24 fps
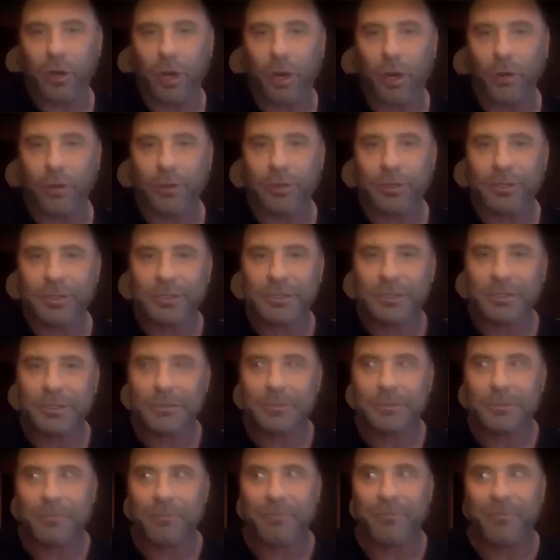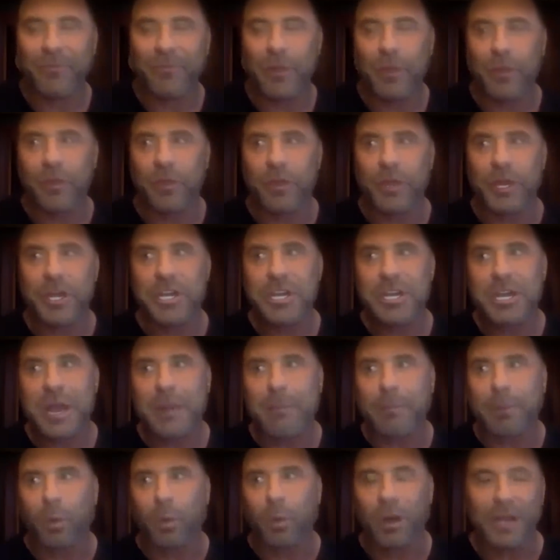grown, the
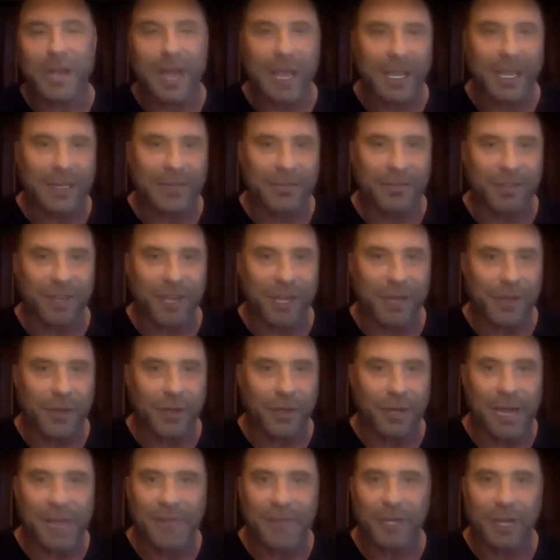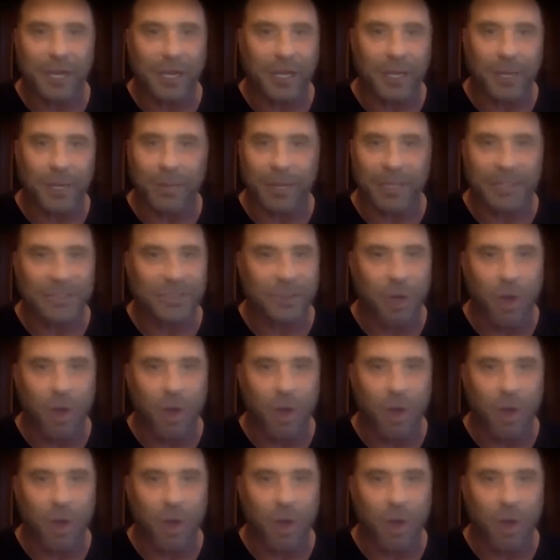number one negative thing in their life that occupies